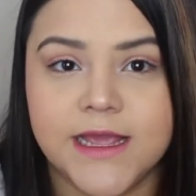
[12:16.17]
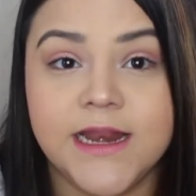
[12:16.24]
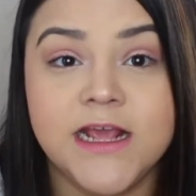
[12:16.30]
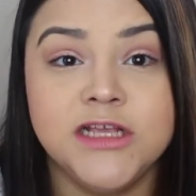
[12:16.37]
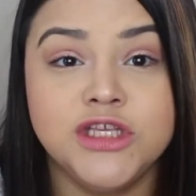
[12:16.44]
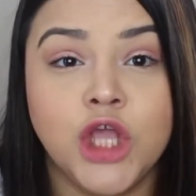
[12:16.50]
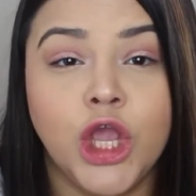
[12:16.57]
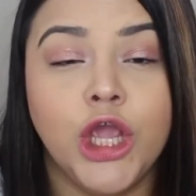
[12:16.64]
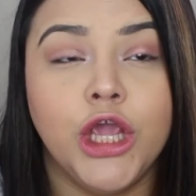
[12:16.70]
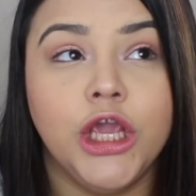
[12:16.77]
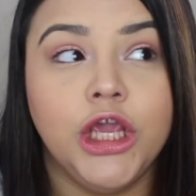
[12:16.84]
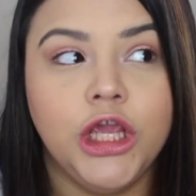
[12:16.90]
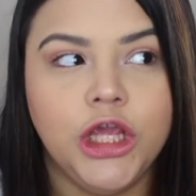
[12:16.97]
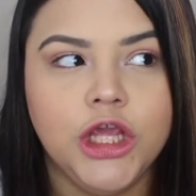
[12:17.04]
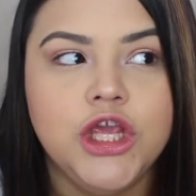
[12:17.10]
It is
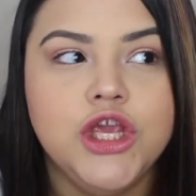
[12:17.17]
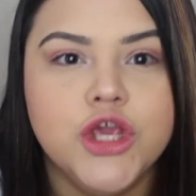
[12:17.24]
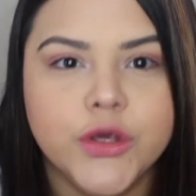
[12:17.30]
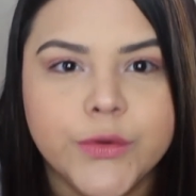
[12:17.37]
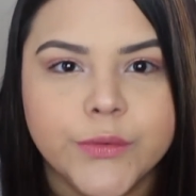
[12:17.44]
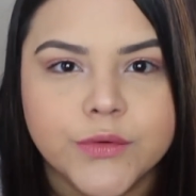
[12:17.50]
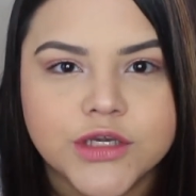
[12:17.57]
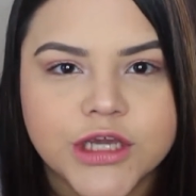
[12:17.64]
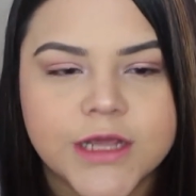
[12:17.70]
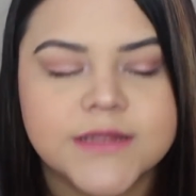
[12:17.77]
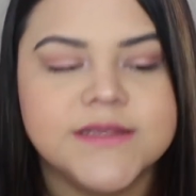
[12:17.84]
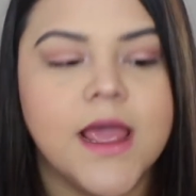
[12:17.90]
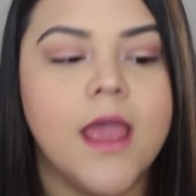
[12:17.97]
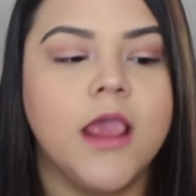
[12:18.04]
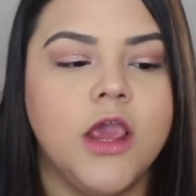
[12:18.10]
huge.
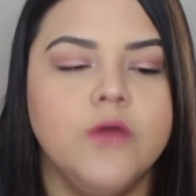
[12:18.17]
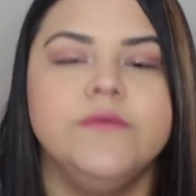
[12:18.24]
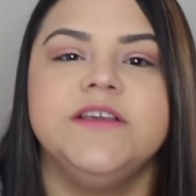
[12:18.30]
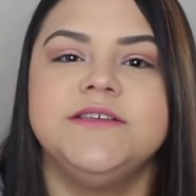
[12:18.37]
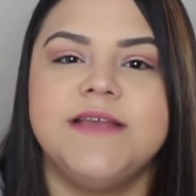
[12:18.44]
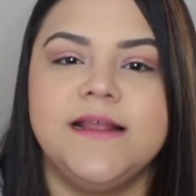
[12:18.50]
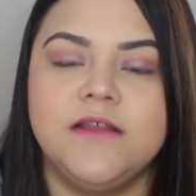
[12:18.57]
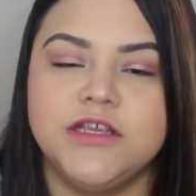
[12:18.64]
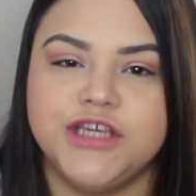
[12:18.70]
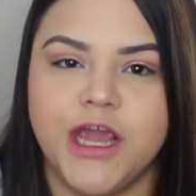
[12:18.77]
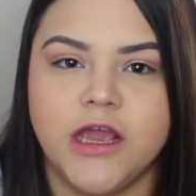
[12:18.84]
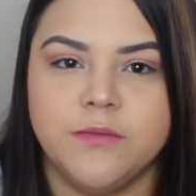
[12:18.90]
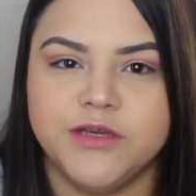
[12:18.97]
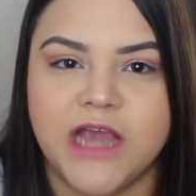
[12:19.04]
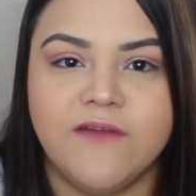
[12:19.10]
It's huge. It's at the
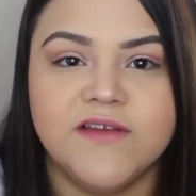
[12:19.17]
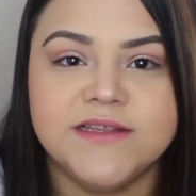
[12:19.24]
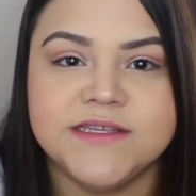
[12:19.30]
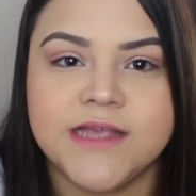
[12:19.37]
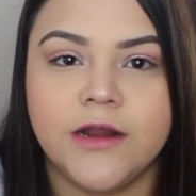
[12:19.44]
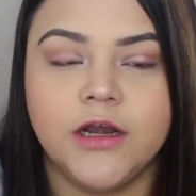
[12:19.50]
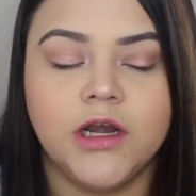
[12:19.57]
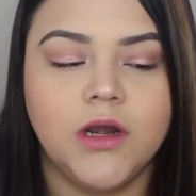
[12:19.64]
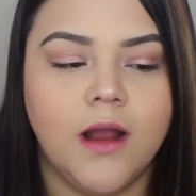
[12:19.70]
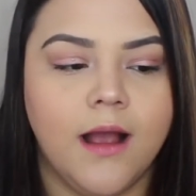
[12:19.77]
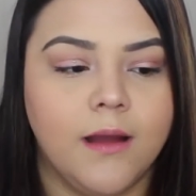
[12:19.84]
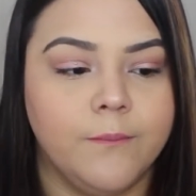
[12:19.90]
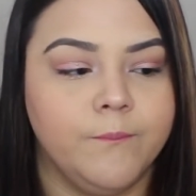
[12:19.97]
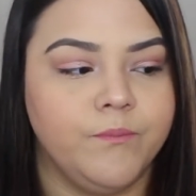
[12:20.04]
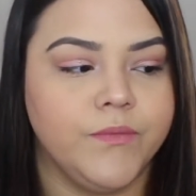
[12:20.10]
Jacob Javits Center,
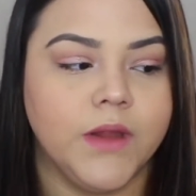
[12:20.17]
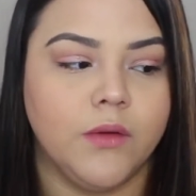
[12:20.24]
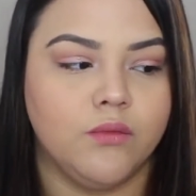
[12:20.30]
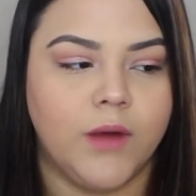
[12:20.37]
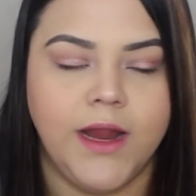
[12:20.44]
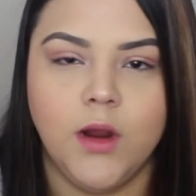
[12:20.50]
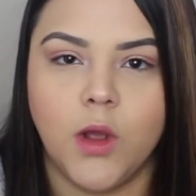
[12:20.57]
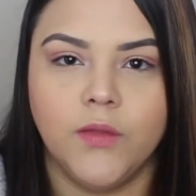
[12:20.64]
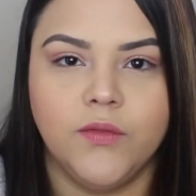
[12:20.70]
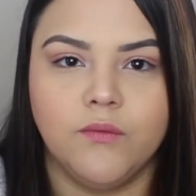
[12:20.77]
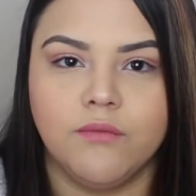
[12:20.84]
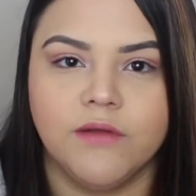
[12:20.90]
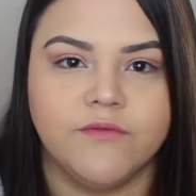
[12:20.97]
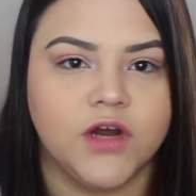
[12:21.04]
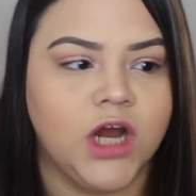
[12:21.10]
right on the
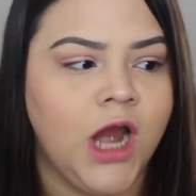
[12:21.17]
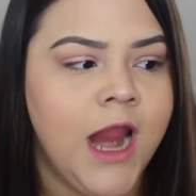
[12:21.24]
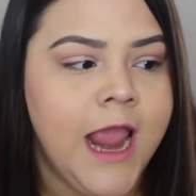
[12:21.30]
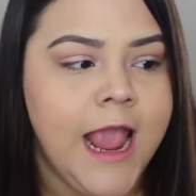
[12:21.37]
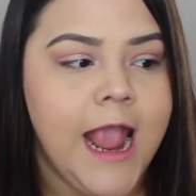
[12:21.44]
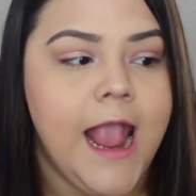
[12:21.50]
river.